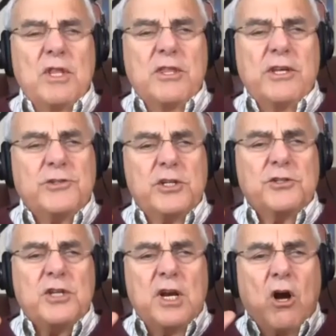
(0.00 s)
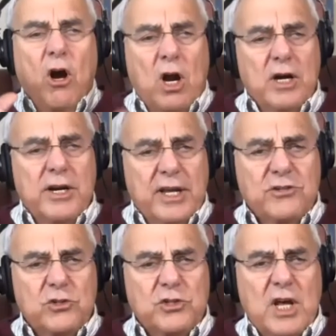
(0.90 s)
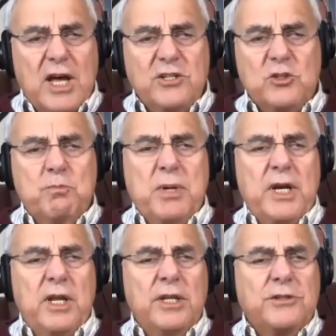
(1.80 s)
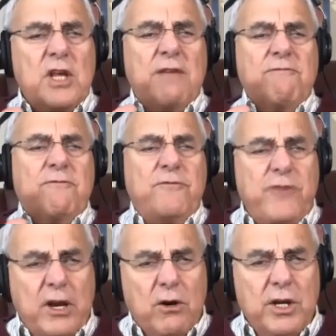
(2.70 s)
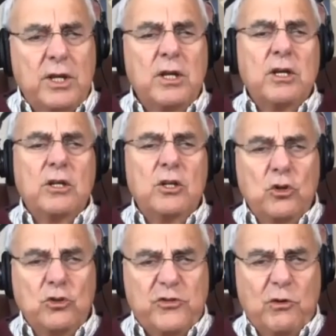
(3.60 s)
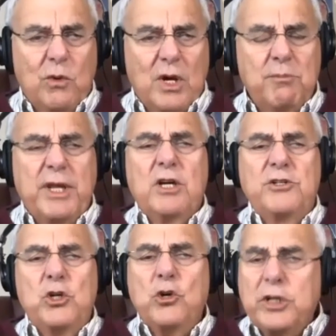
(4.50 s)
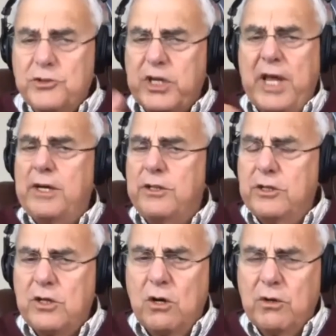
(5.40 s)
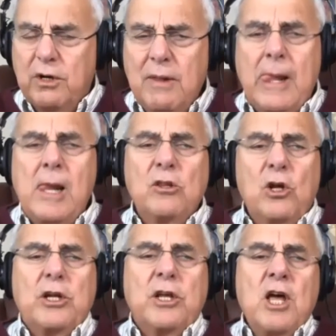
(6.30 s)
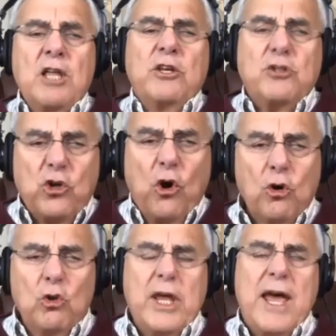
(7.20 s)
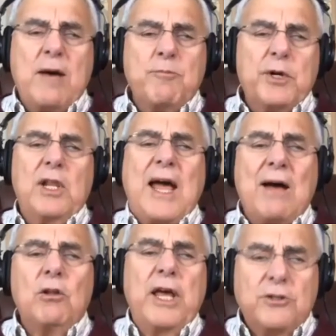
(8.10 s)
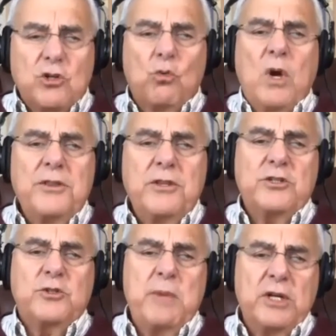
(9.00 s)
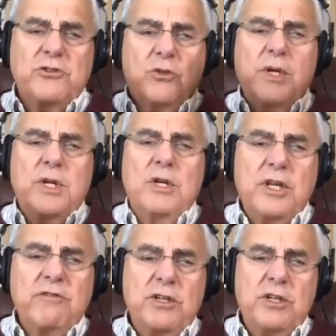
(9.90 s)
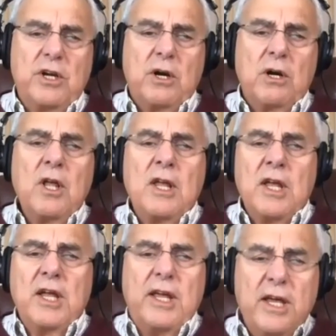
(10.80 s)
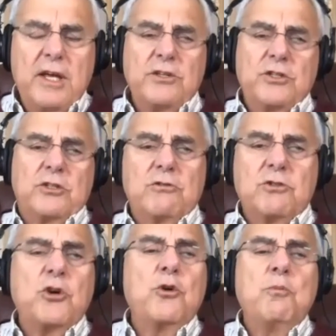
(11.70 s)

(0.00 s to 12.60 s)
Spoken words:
this is a hard exercise, but it's a very useful one, because you can say to the donor, look, the total capital outlay to run this ministry in a given year is